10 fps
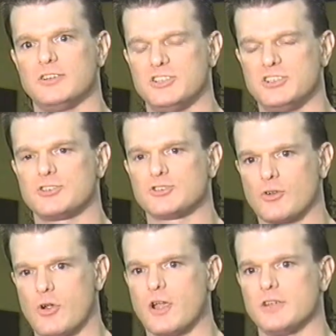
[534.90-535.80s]
that
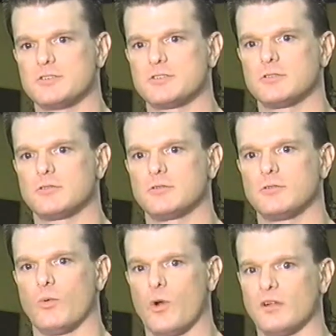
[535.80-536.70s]
Jesus Christ
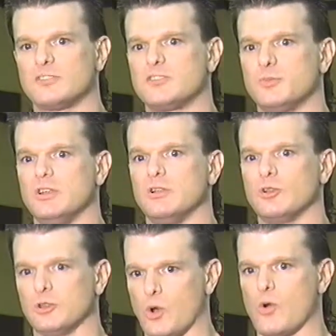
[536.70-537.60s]
wants to
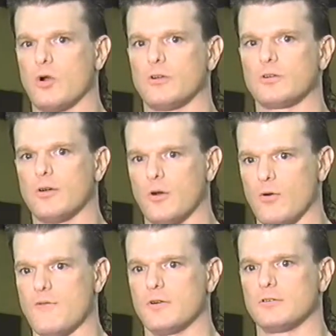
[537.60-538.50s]
be Lord
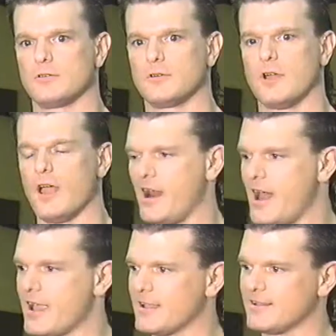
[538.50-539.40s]
over.
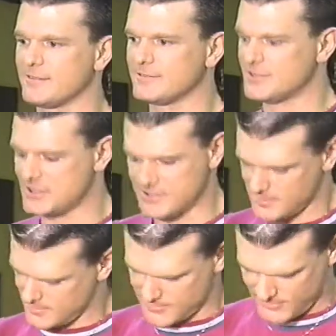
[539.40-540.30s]
And I
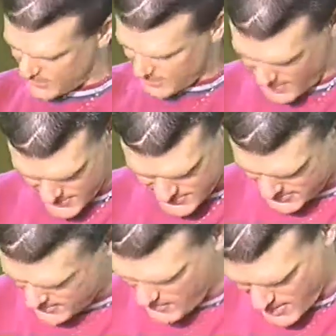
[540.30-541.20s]
just figured
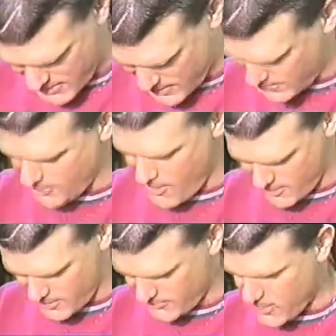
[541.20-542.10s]
I'd keep my head down
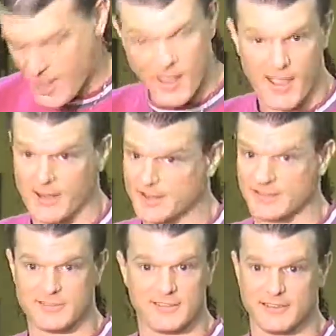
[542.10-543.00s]
long enough.
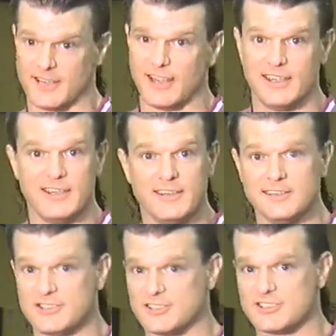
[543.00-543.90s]
And he